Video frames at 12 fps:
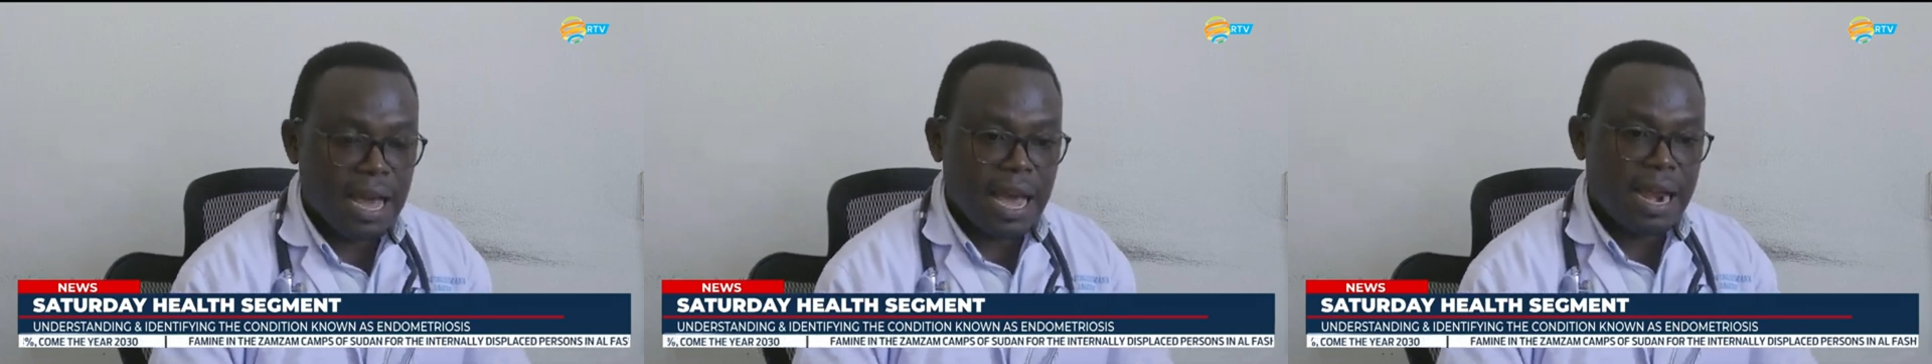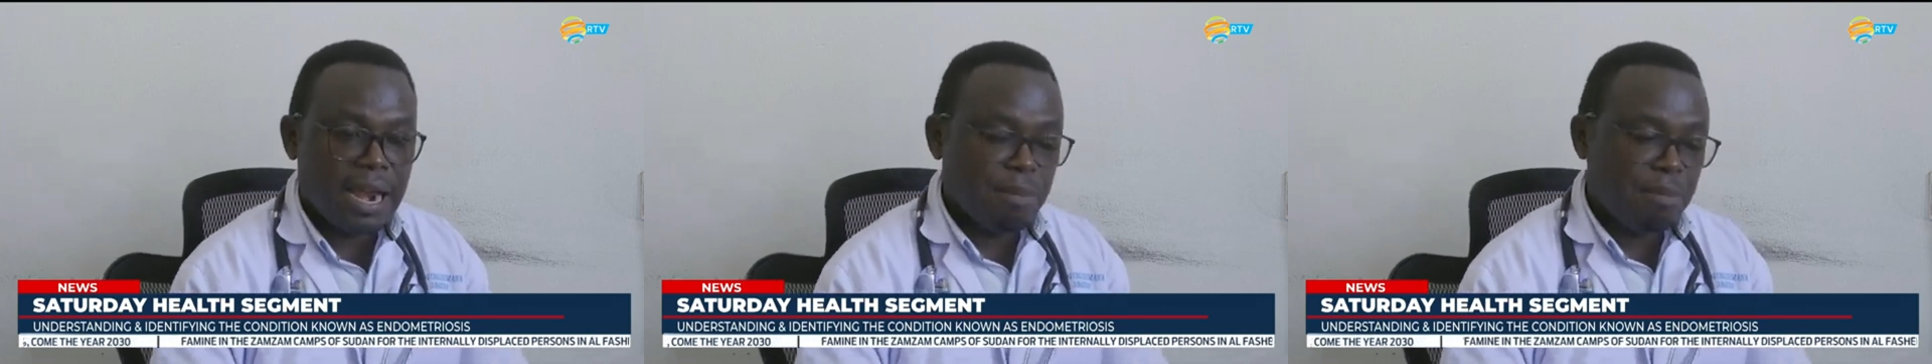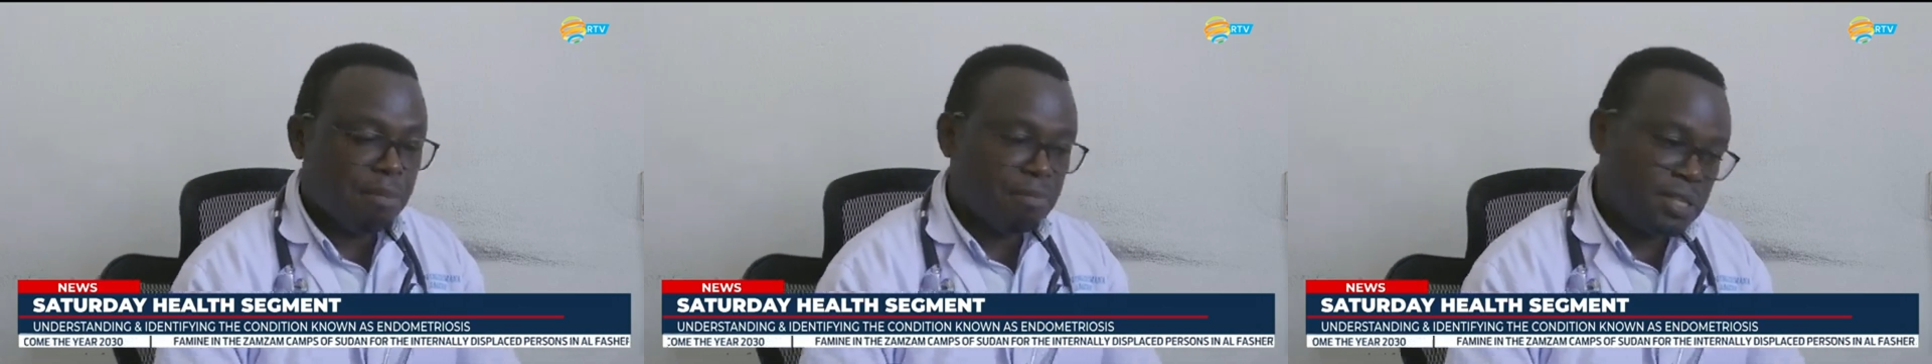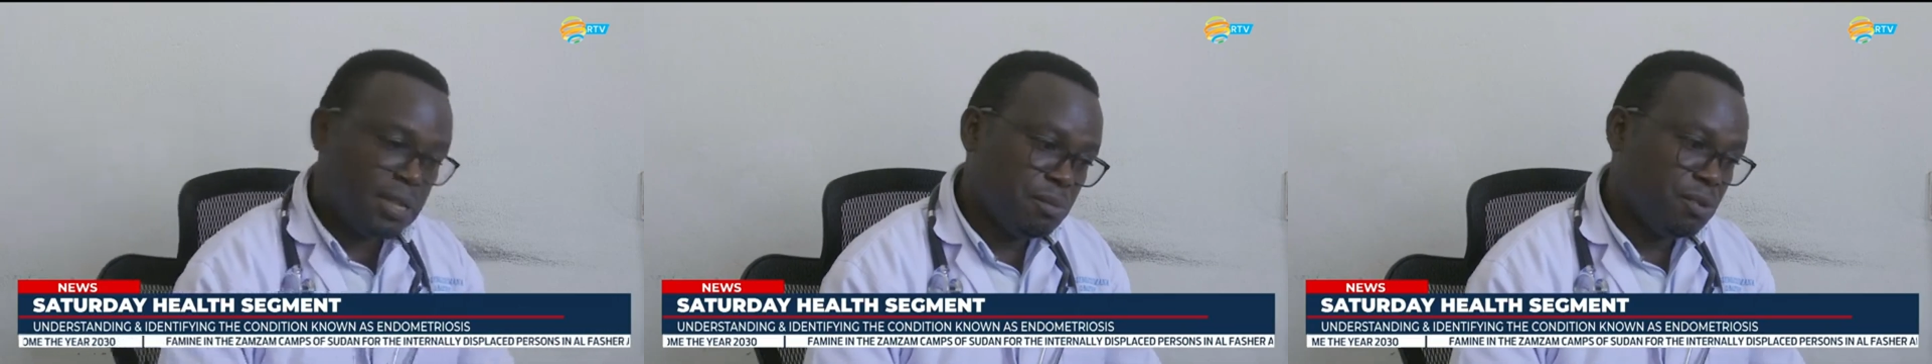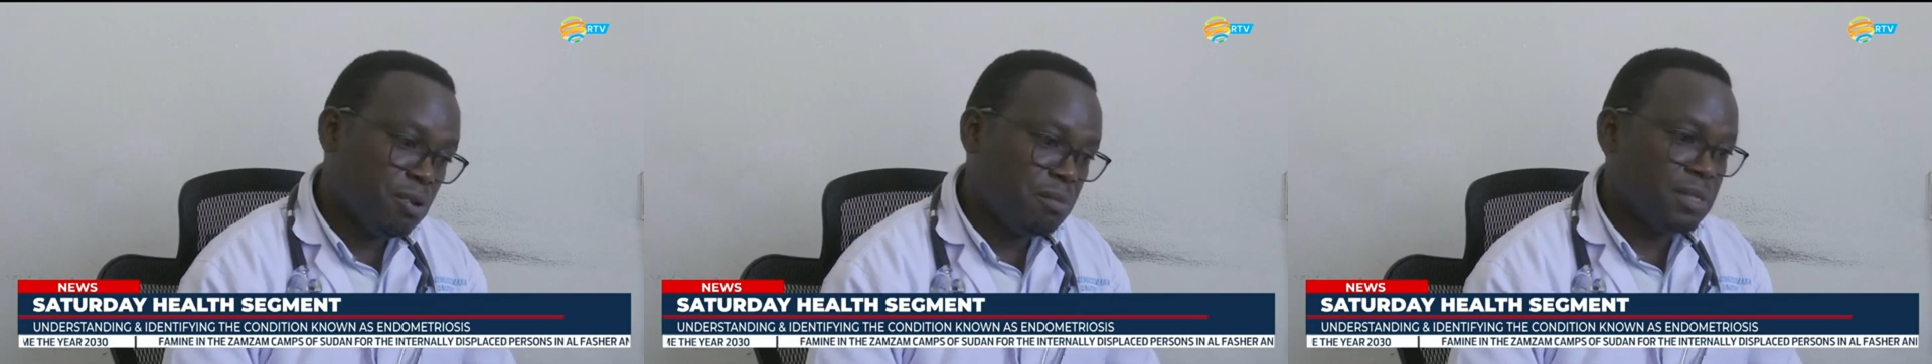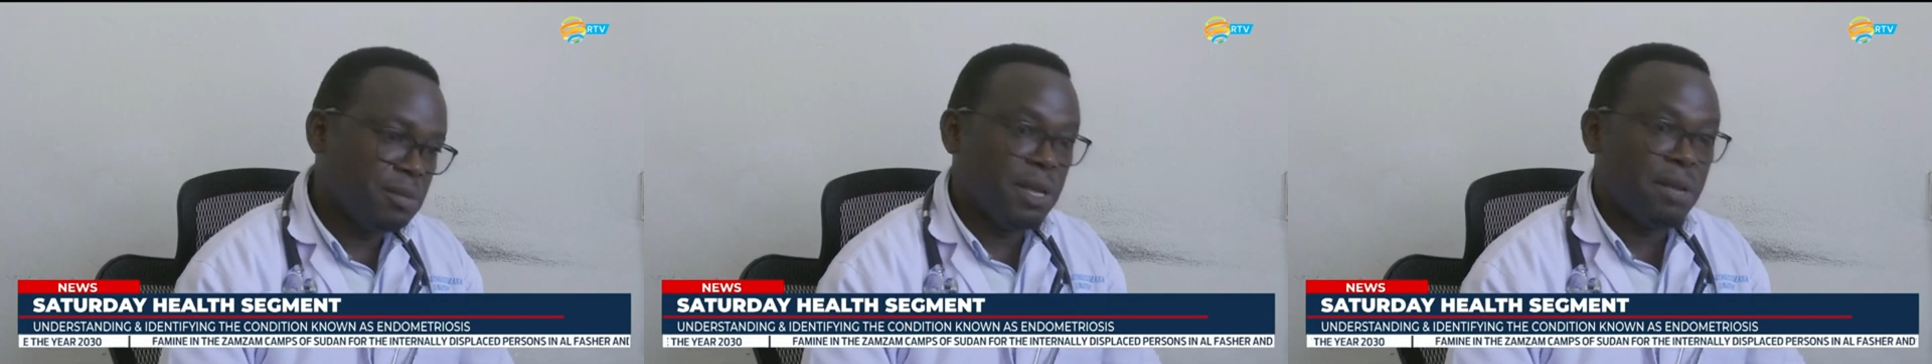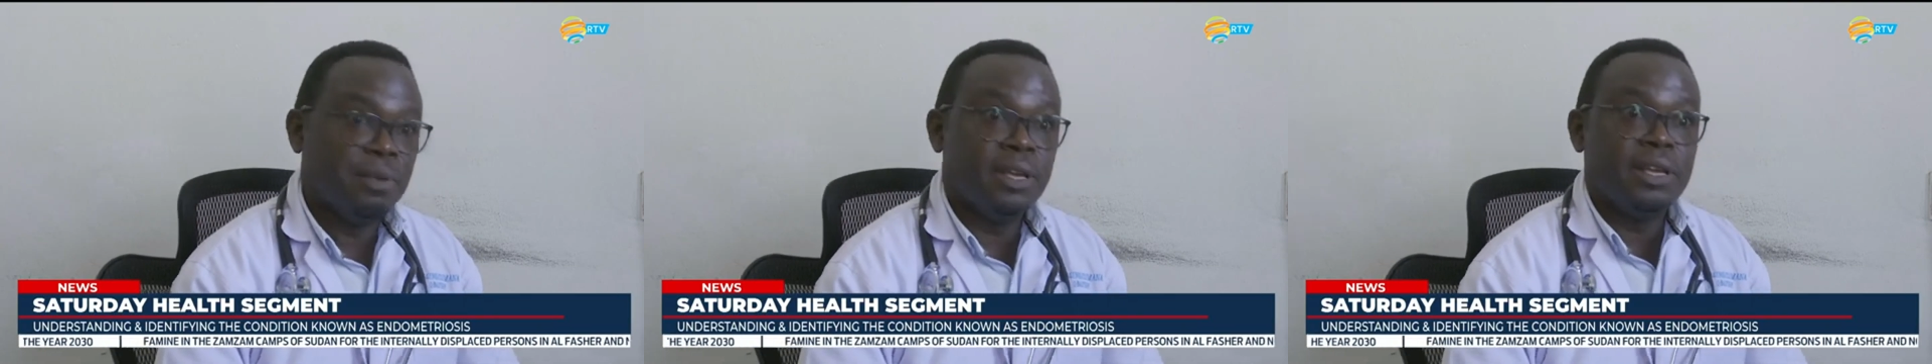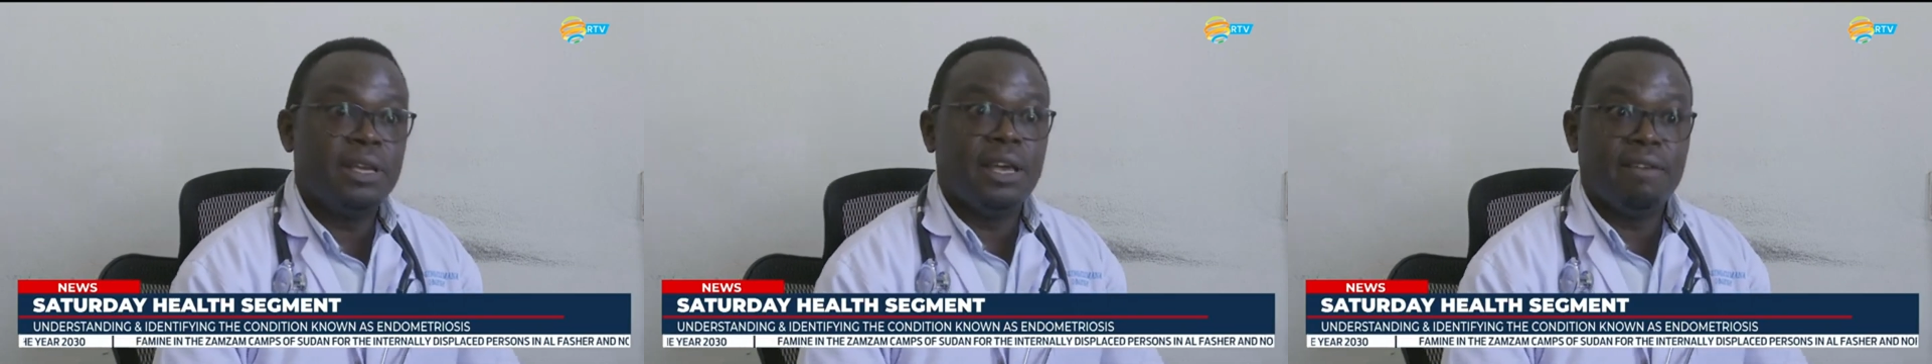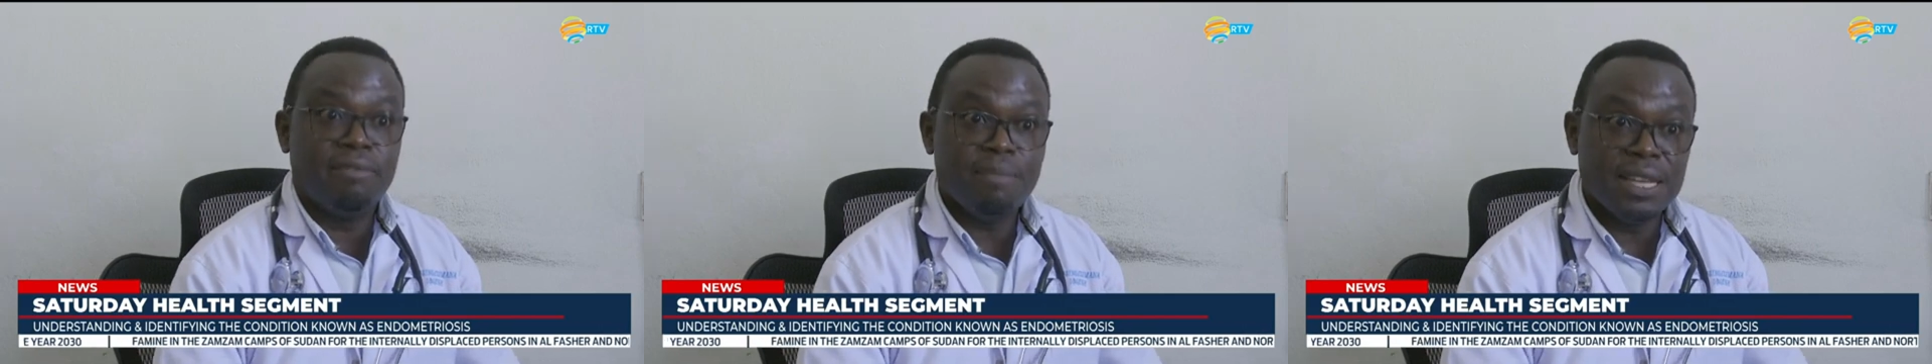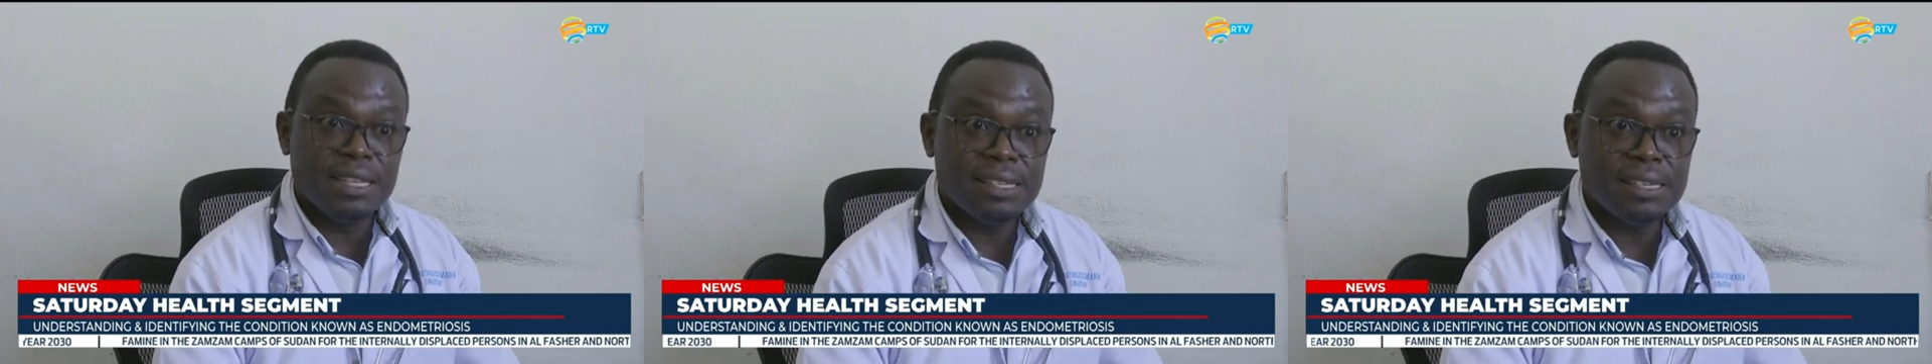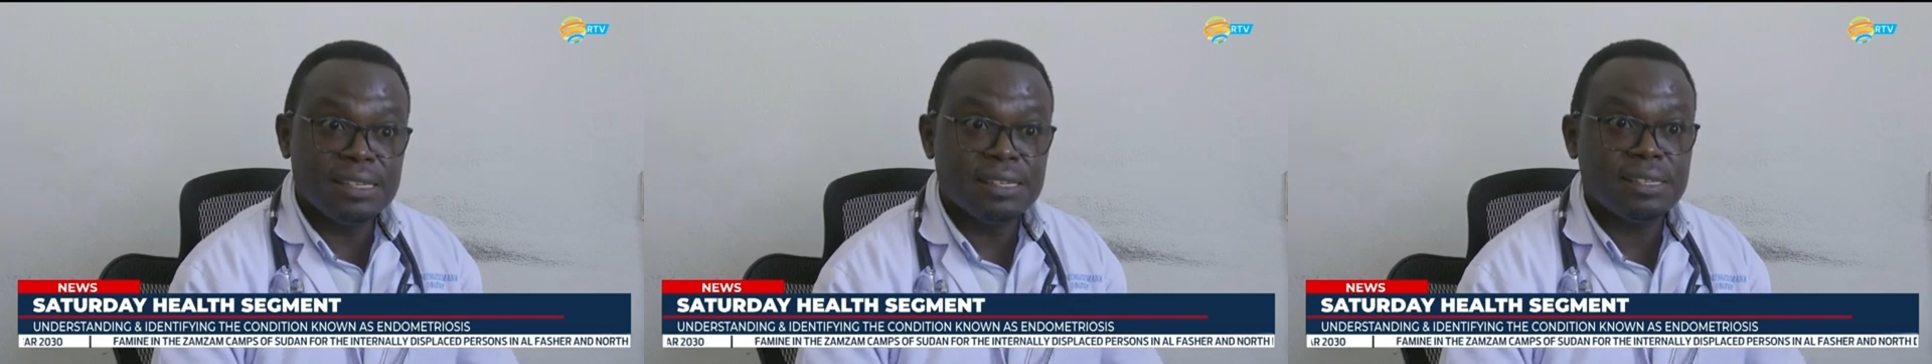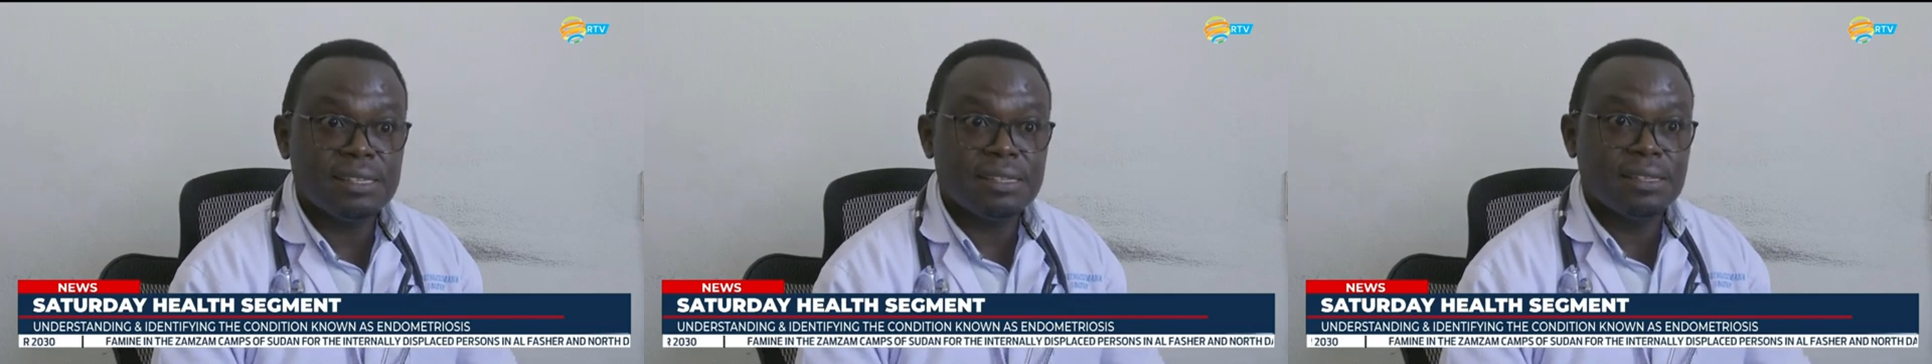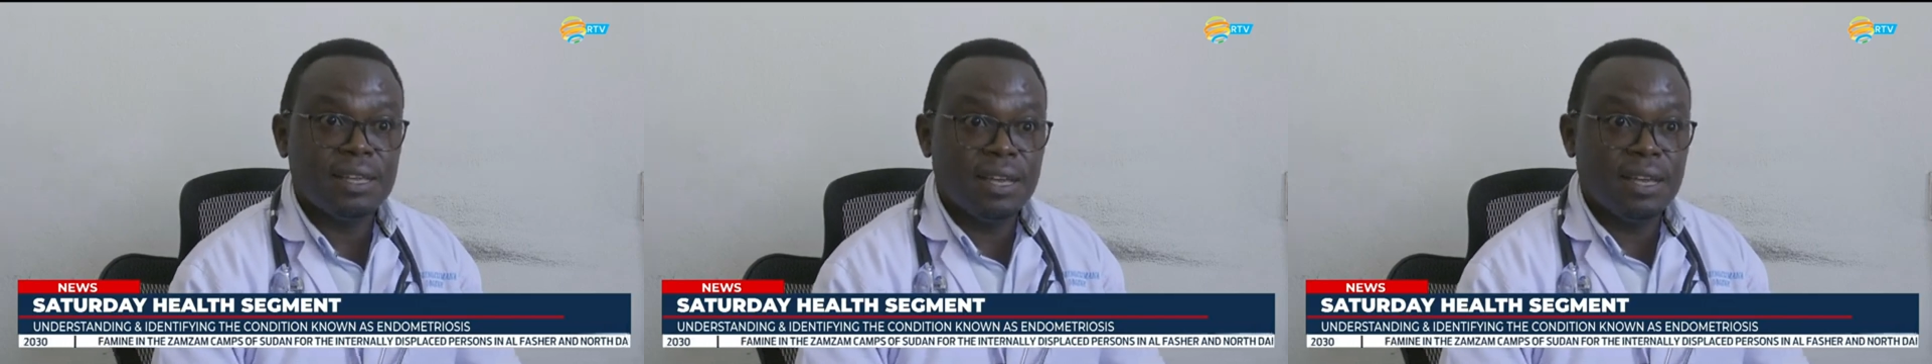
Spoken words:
Another symptoms may be heavy menses.